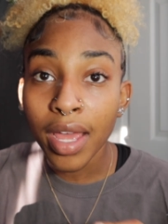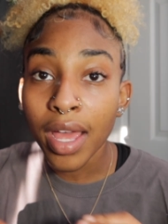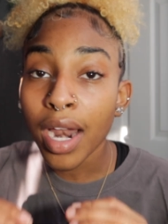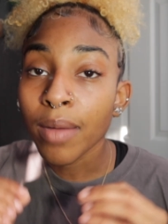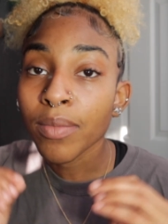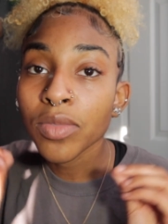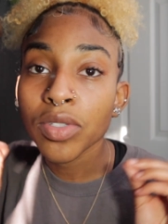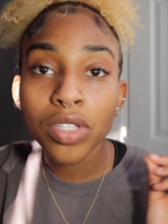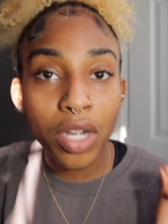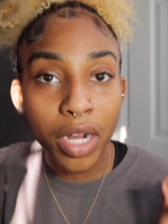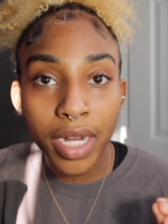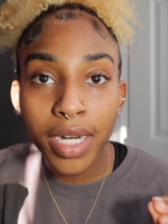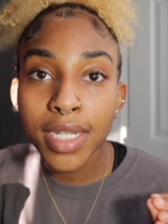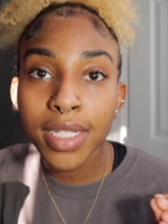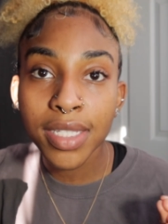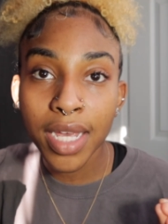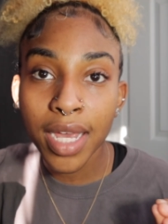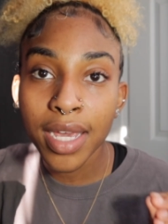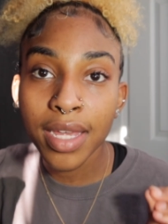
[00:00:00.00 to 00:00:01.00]
and I'm sorry
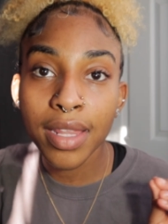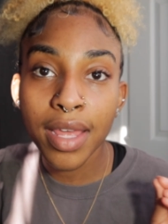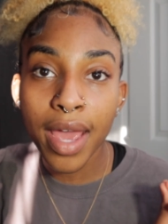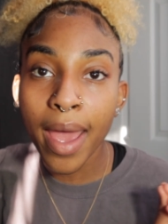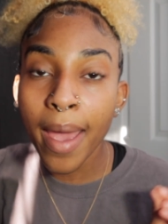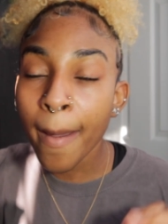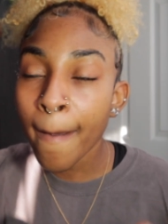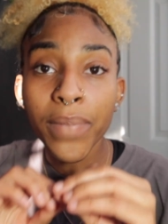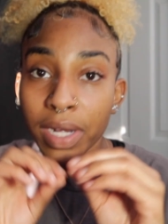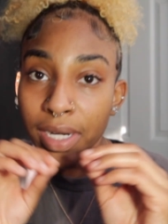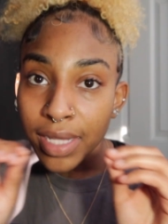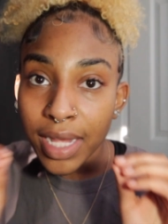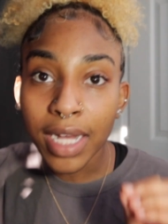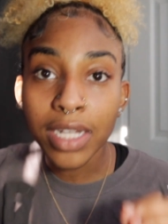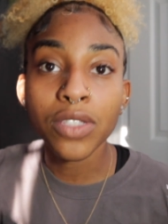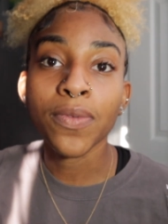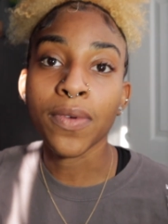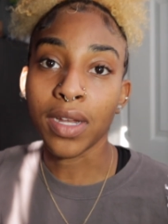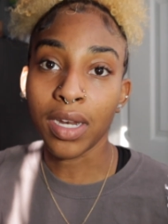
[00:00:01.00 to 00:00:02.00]
to say that, but
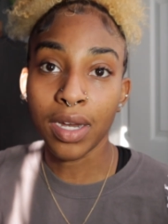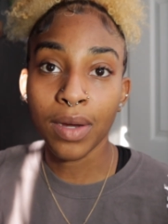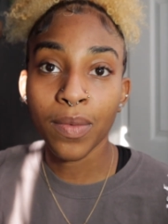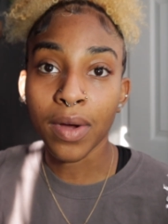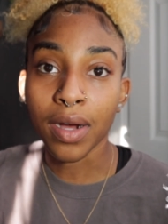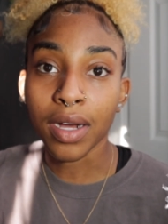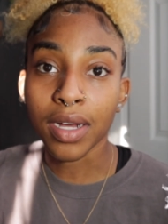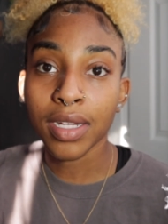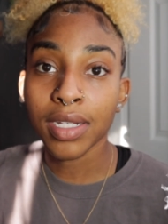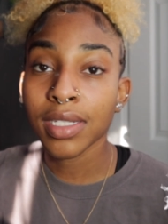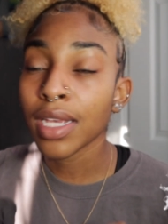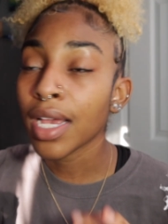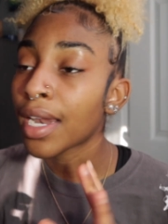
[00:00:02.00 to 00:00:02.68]
that's what it was,